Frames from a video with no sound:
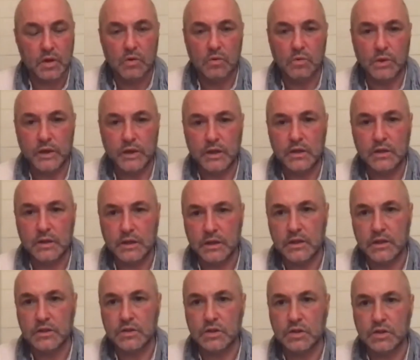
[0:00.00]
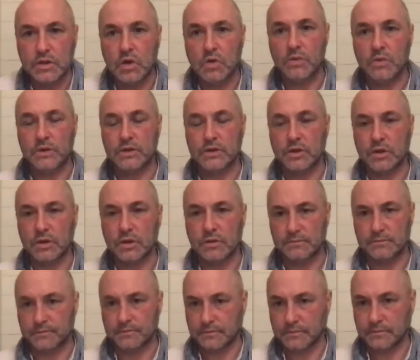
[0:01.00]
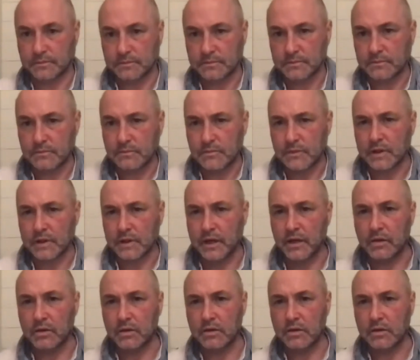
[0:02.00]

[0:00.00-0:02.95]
We need to know each other. Now,